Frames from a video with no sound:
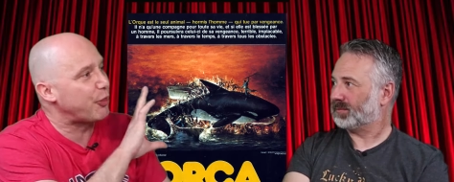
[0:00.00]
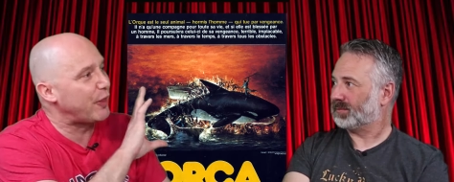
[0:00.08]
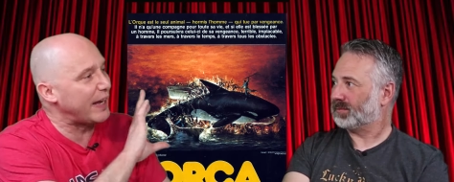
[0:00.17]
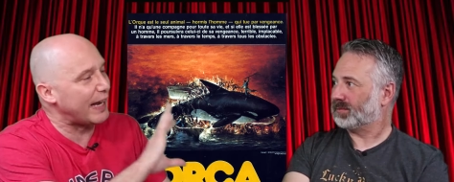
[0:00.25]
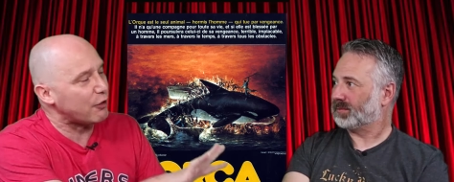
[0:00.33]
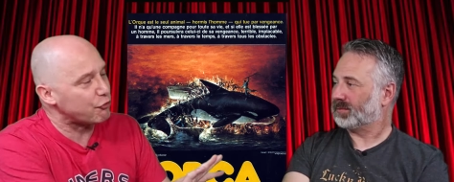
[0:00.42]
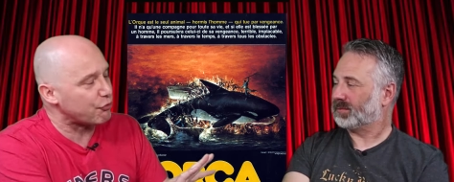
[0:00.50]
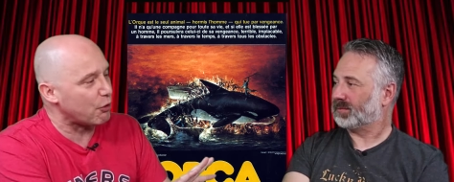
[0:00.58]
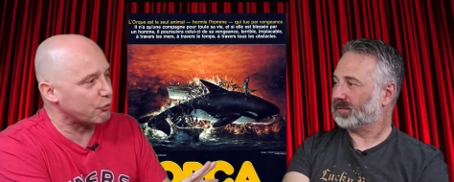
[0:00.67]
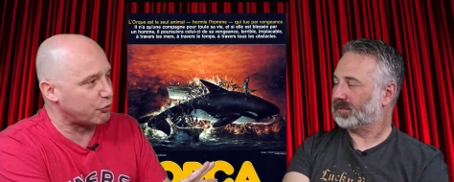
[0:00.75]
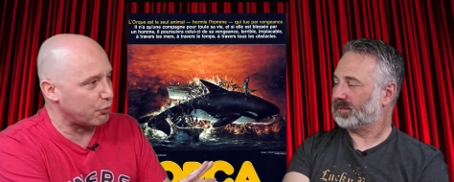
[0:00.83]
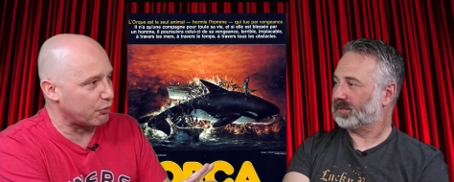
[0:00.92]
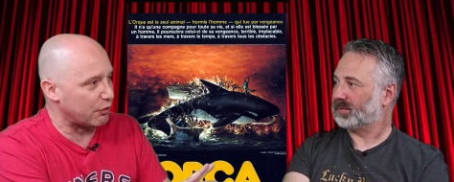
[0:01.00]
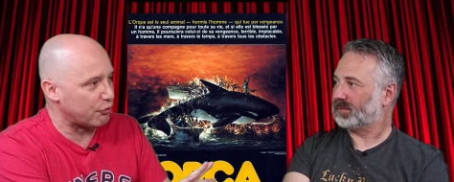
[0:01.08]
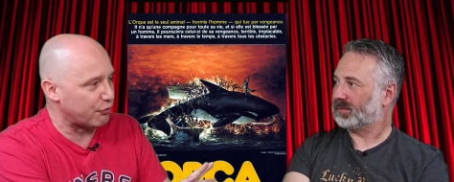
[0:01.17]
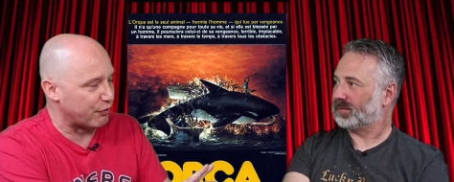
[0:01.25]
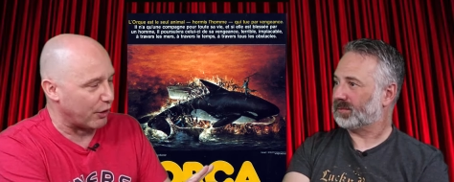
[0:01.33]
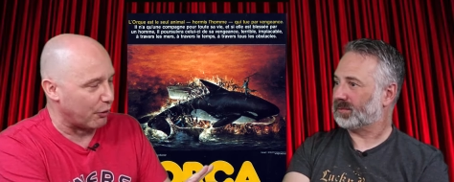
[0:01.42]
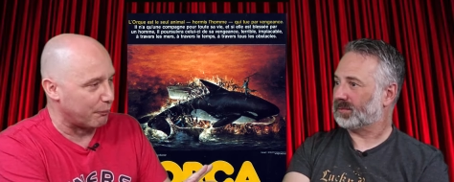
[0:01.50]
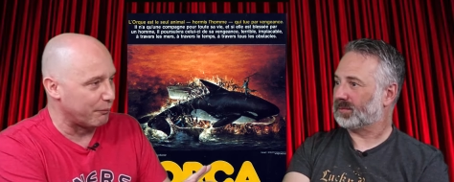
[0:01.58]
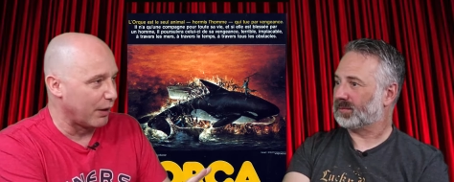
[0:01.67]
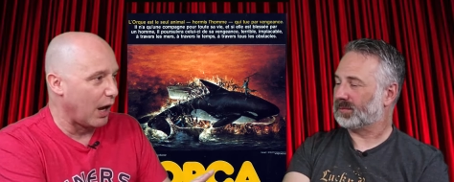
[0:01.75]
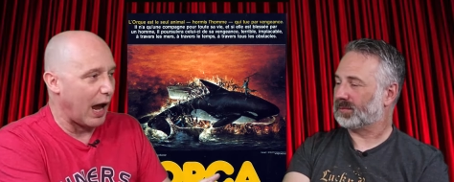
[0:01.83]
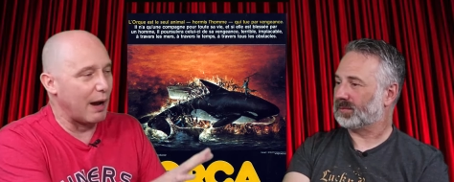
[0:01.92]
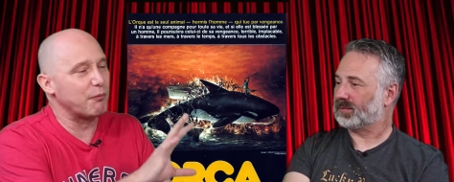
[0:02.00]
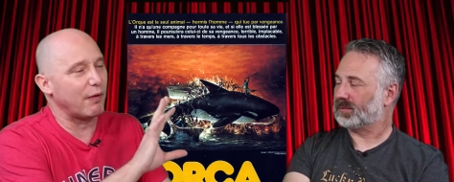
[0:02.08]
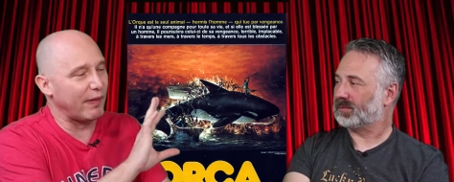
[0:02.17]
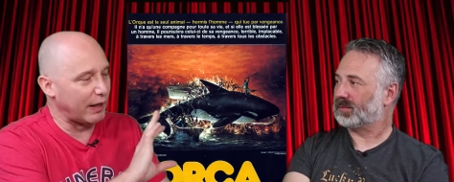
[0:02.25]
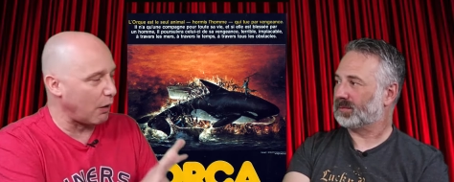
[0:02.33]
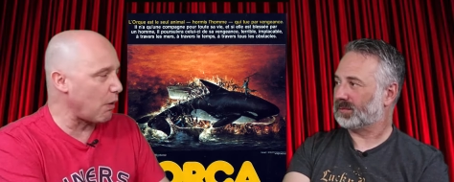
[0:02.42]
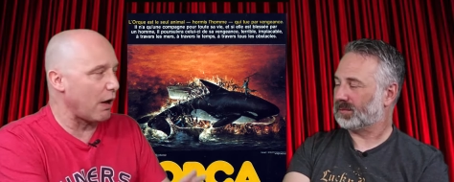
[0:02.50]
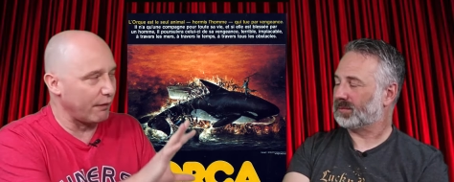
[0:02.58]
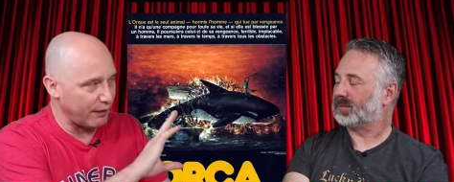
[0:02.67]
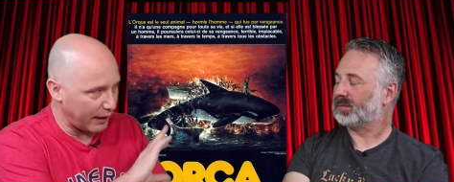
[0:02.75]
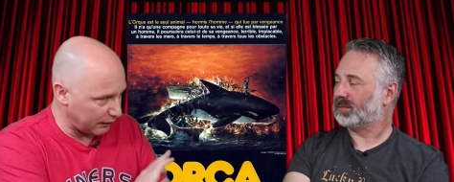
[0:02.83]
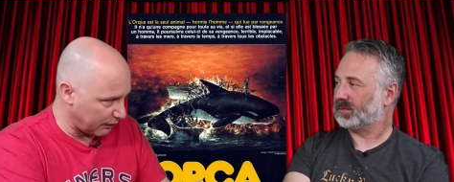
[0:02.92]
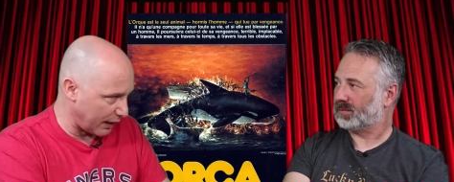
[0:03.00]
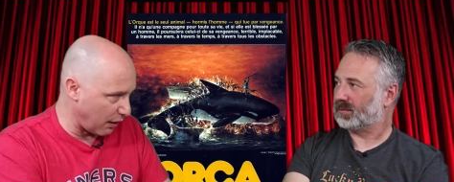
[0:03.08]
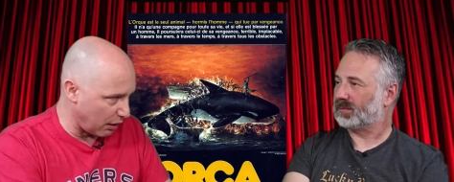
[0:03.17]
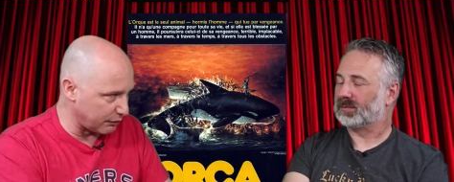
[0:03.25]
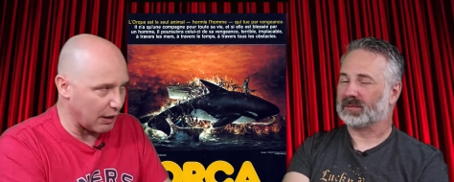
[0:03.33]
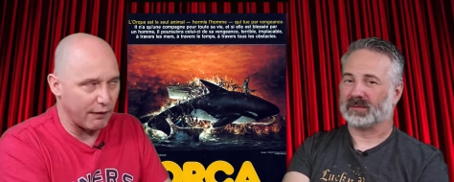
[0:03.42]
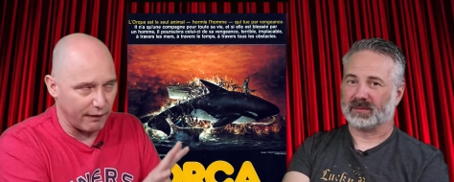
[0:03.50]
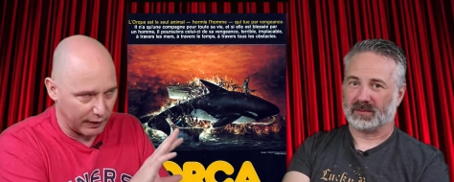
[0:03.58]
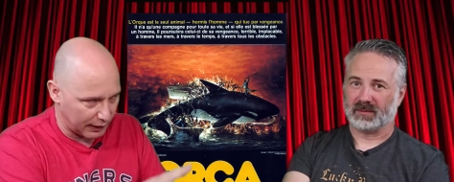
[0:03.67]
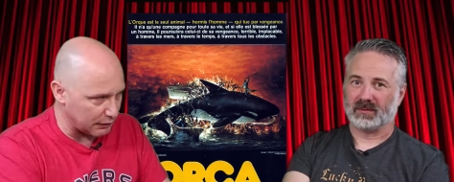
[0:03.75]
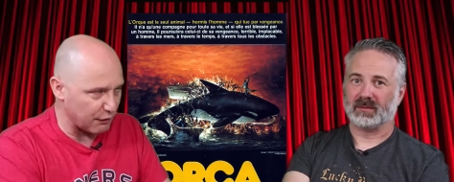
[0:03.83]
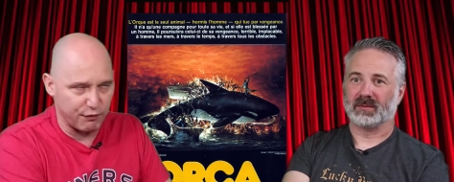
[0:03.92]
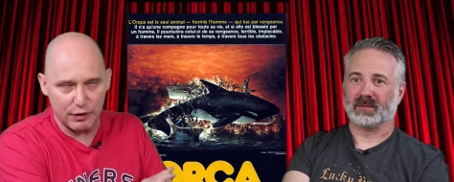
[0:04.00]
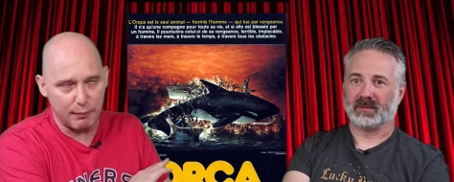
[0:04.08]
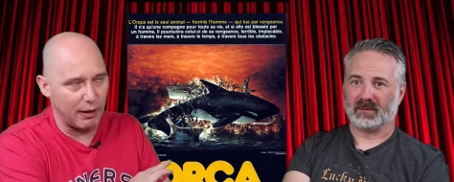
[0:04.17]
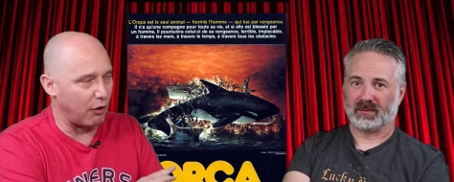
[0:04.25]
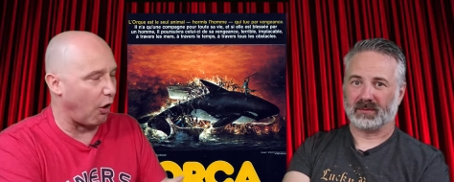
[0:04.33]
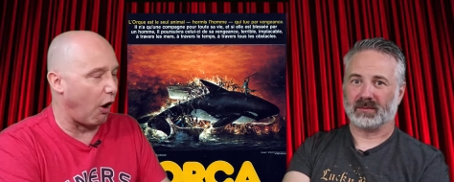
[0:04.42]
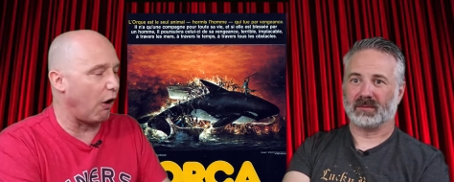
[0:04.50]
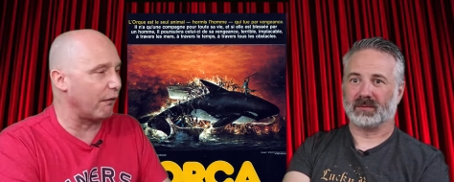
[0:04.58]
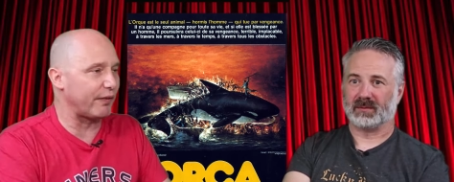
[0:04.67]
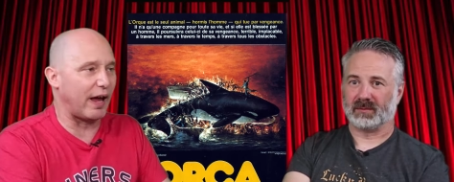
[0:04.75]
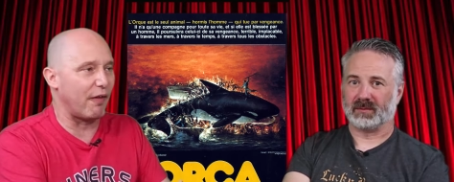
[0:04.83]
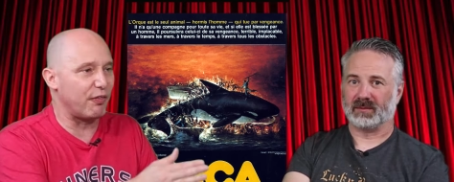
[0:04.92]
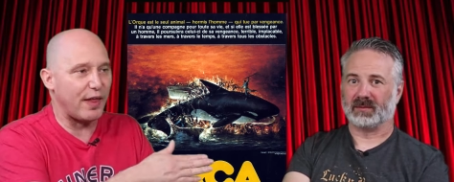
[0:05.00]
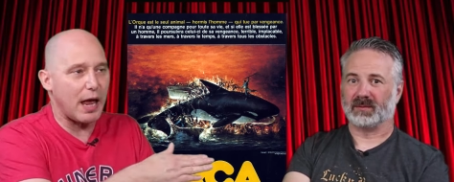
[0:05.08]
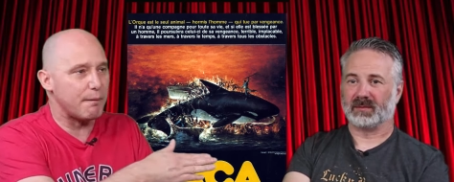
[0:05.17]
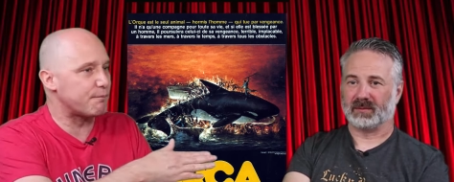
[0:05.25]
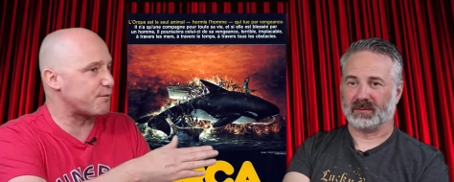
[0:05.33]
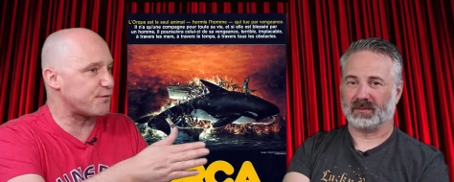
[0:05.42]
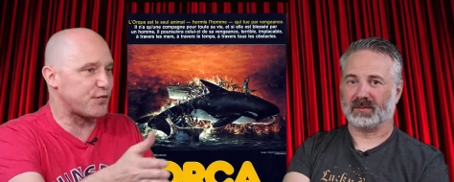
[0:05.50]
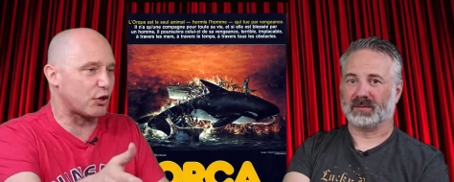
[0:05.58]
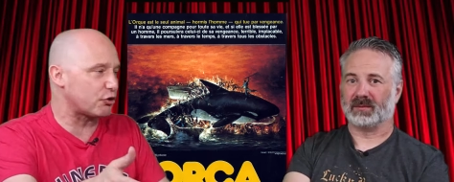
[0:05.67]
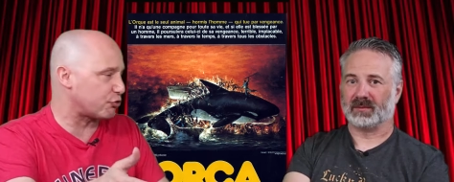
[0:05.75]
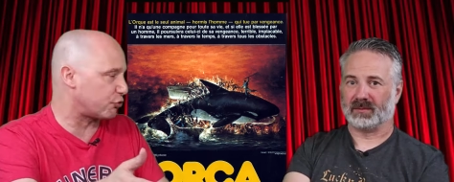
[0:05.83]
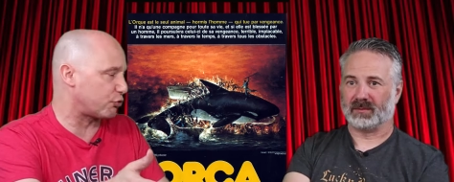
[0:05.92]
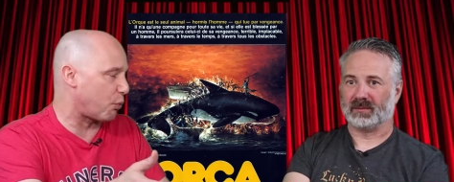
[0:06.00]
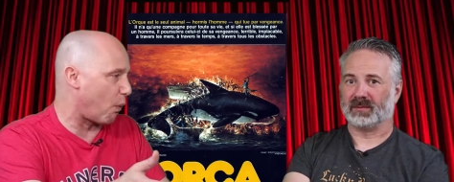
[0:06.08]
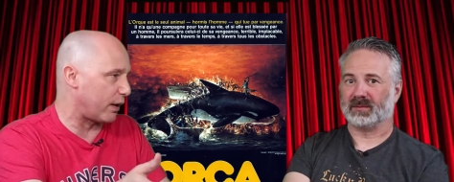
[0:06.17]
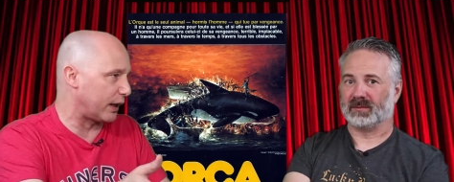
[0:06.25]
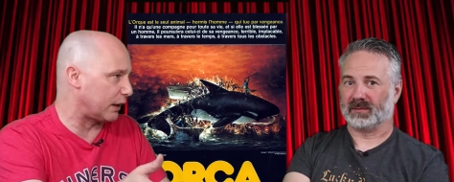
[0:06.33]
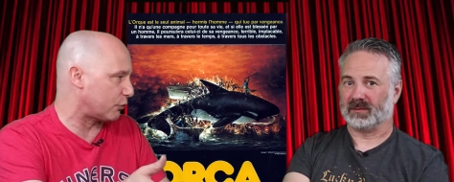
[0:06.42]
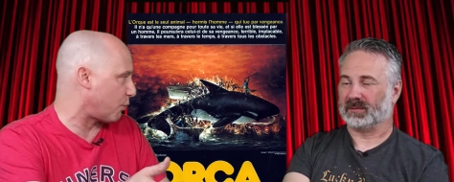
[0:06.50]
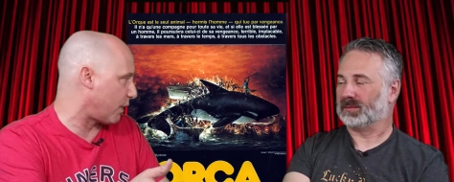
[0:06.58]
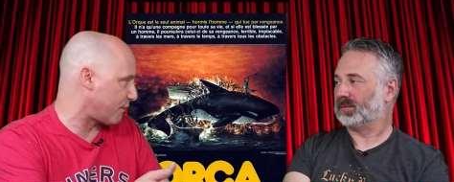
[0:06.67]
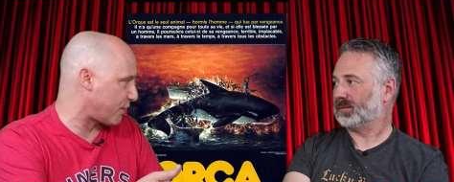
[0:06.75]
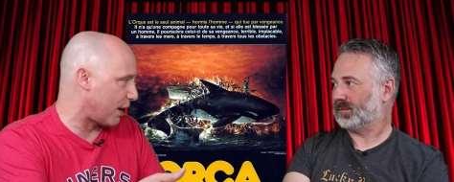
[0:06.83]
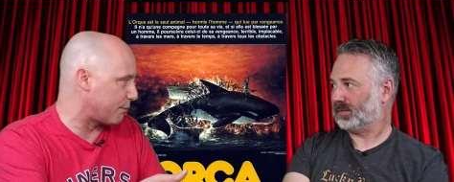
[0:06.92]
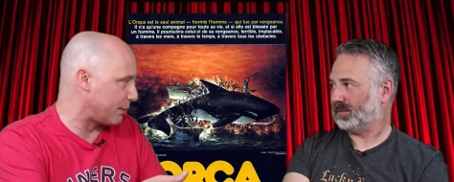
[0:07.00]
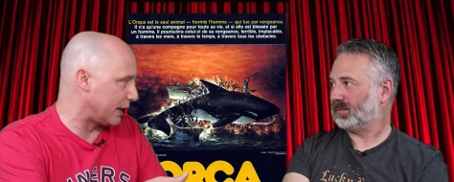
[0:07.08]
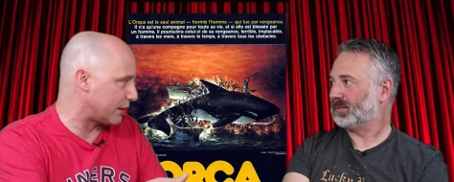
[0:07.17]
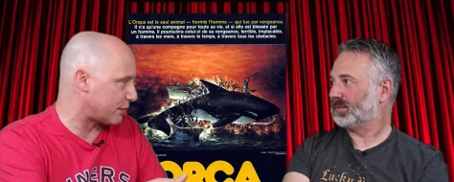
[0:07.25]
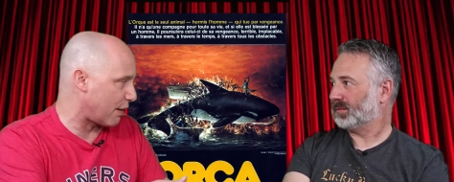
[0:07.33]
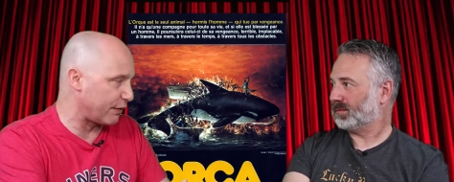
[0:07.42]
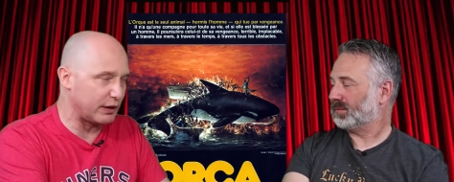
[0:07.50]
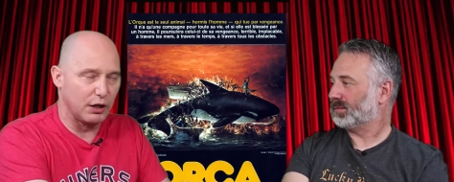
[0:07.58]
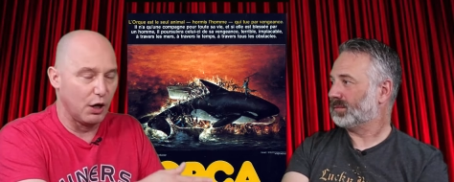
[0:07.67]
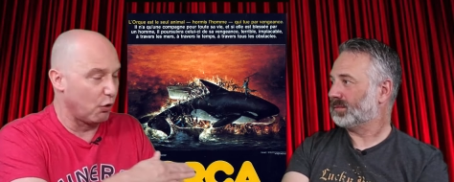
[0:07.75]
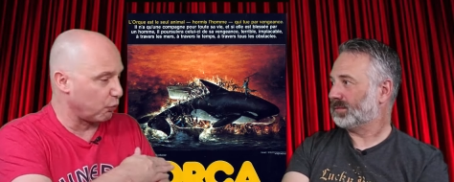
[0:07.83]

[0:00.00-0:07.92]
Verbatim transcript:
Speaker 1: the intro to this film and when they go out and they, they hunt down and they get the female all that that first 20 25 minutes of it